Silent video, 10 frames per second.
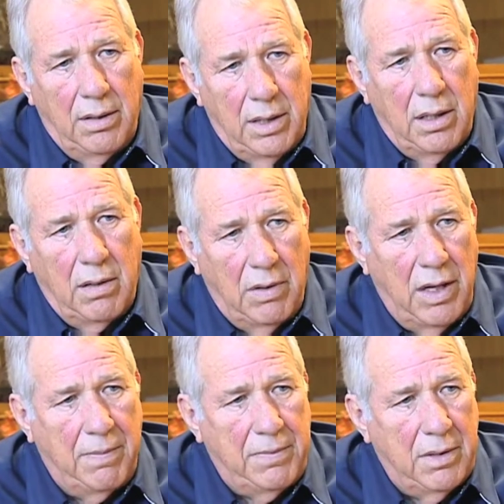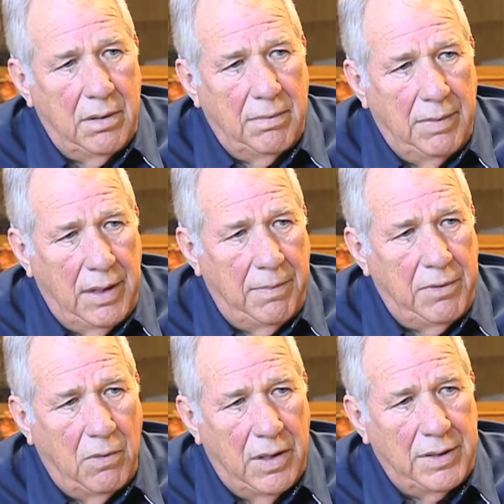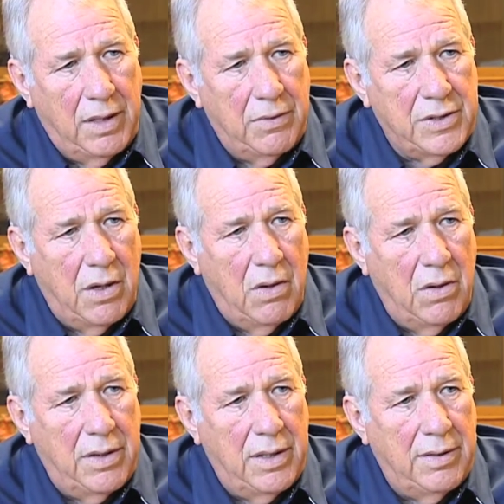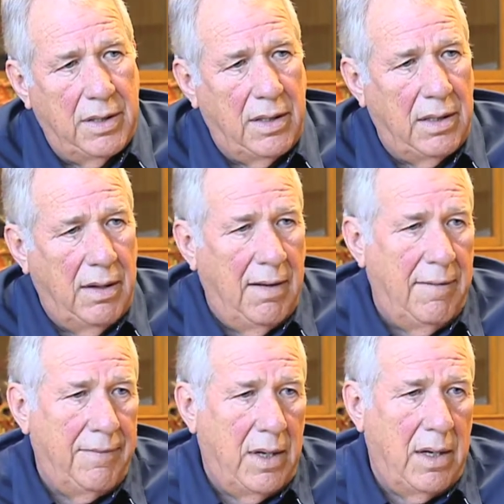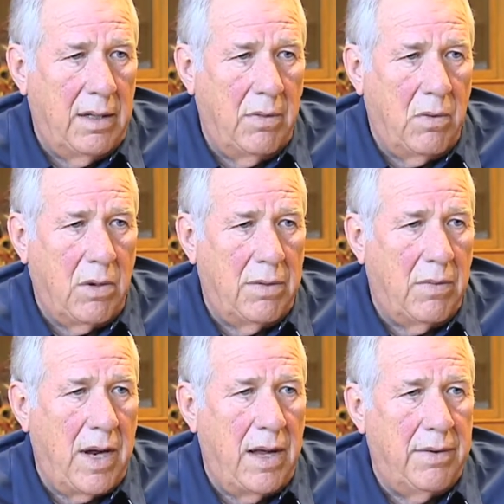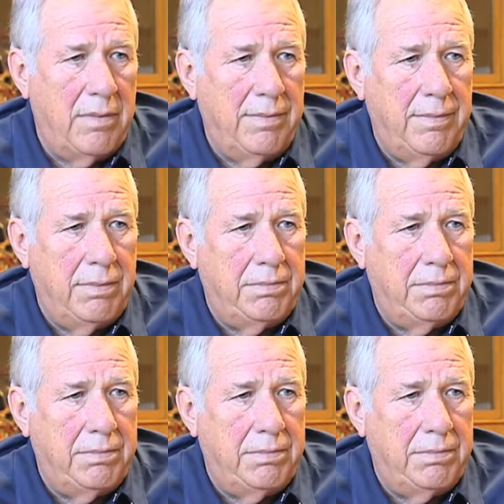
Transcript: you know, hip to hip to what goes on in the in the world around them,